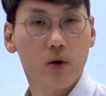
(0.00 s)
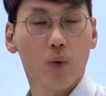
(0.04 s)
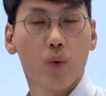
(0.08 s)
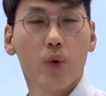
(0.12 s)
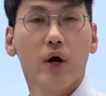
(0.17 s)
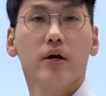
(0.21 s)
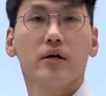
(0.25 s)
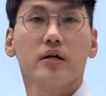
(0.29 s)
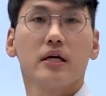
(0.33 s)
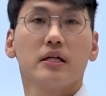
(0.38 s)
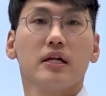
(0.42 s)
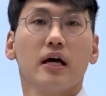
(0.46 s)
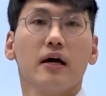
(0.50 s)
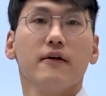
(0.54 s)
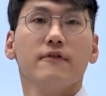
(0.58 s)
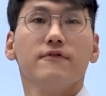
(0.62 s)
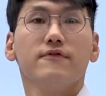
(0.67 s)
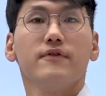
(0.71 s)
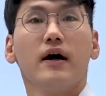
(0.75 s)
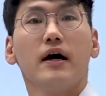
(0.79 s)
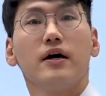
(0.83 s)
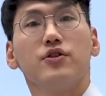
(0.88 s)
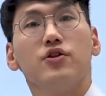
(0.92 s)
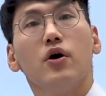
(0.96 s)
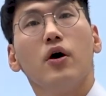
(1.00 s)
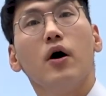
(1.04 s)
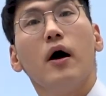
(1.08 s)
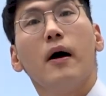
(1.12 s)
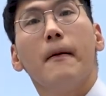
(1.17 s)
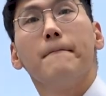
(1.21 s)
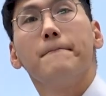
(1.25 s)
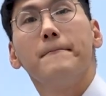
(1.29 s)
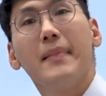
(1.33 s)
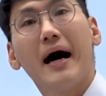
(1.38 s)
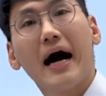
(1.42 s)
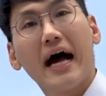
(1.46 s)
Where can I find
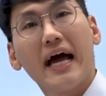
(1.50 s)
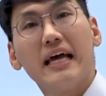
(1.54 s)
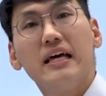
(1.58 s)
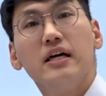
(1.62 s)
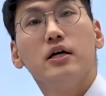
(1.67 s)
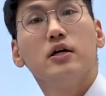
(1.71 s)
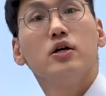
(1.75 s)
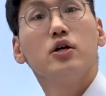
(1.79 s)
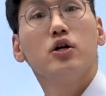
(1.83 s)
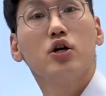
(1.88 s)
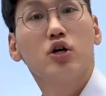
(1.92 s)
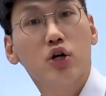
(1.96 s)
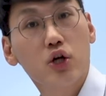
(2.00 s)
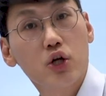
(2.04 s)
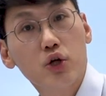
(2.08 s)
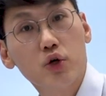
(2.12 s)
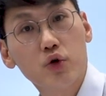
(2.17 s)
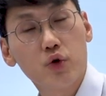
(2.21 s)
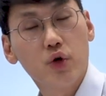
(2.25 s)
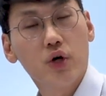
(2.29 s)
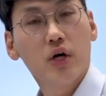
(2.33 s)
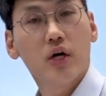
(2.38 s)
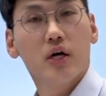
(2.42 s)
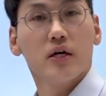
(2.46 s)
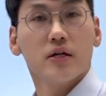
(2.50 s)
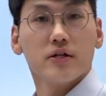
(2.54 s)
my clue?